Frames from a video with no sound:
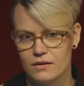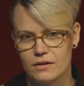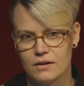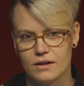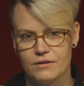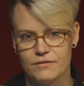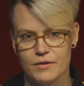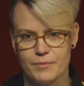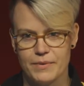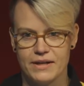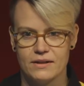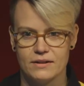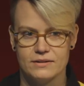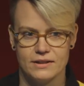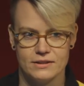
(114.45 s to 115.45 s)
kind of a
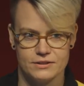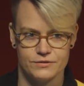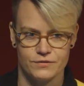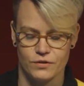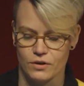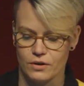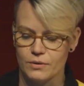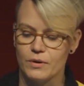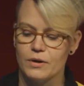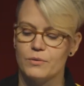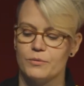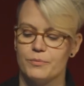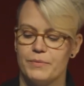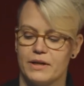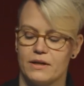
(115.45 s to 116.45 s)
beta test for what
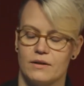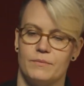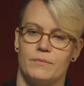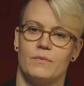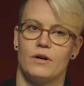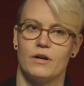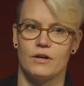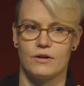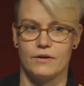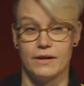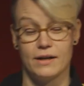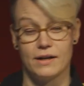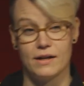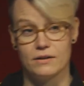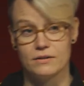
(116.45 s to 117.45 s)
would become our current
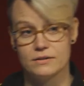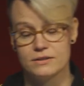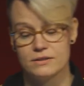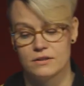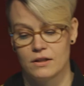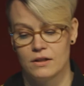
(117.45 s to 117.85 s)
accounts.